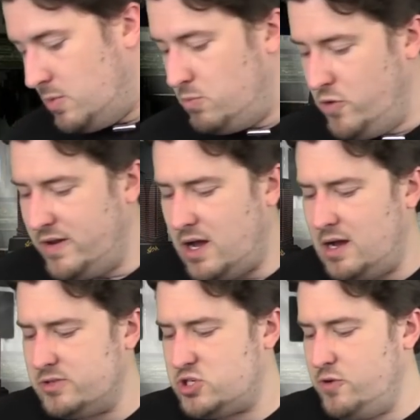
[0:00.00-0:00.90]
Moving
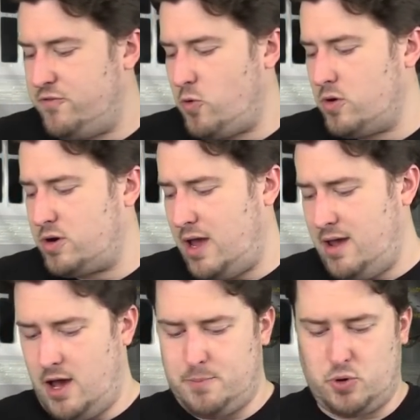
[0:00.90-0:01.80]
on to
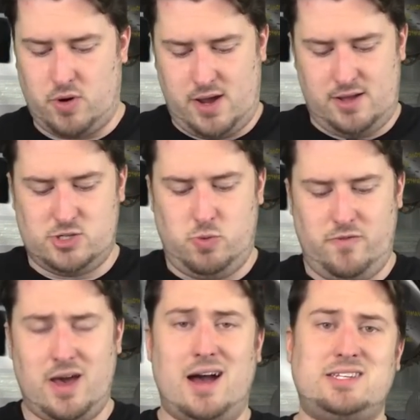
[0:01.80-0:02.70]
4K upgrades. We've
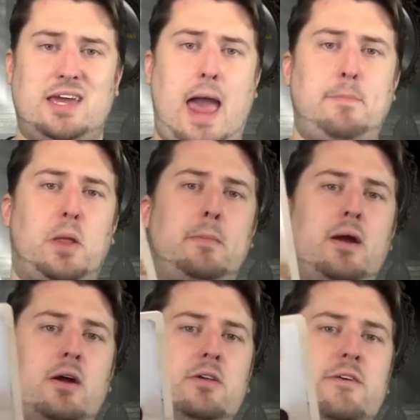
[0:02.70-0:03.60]
got Captain
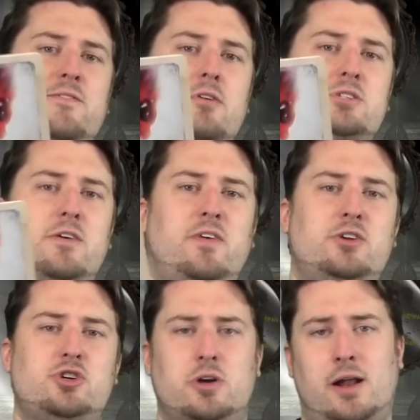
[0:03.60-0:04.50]
America the First
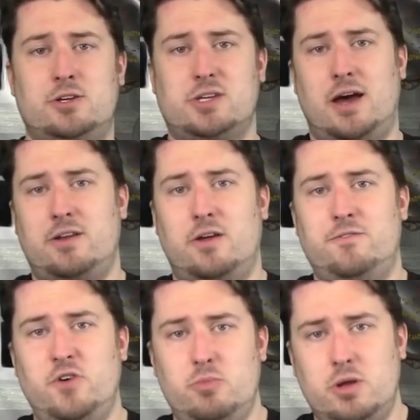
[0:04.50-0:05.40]
Avenger. I just got done
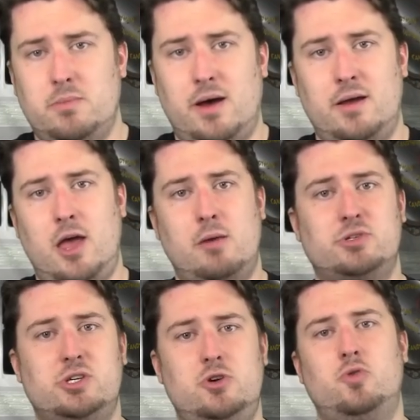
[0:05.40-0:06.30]
filming my
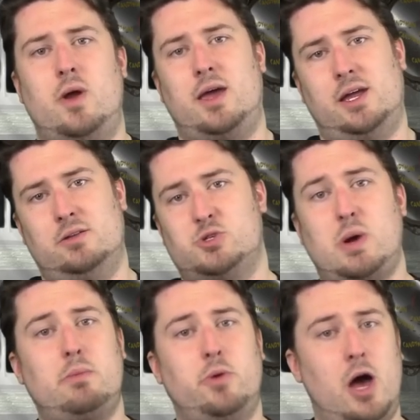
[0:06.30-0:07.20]
MCU ranking. It's
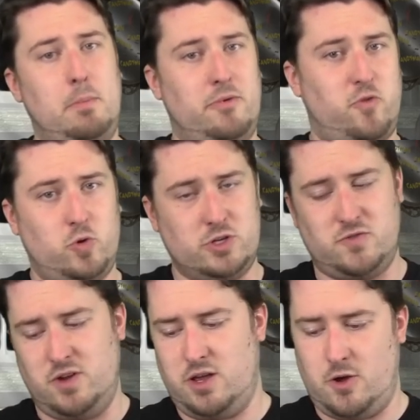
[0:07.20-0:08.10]
probably up before this
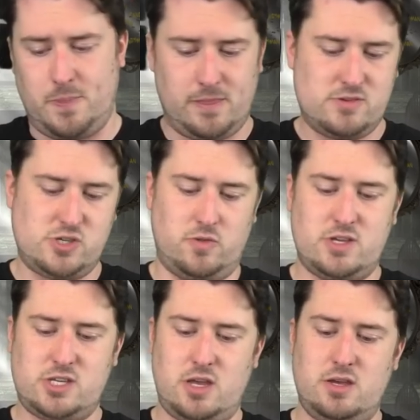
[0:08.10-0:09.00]
video. So
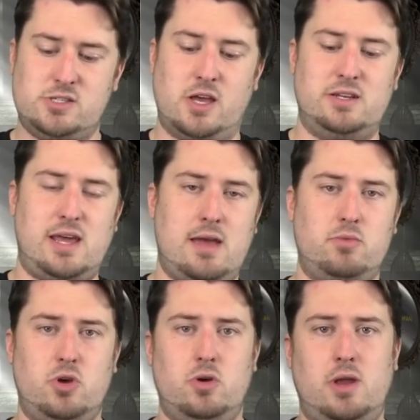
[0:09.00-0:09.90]
this is a
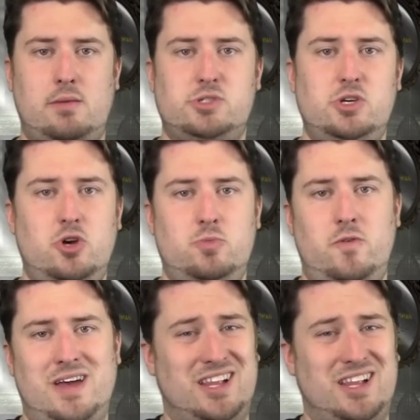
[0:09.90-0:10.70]
damn good MCU movie.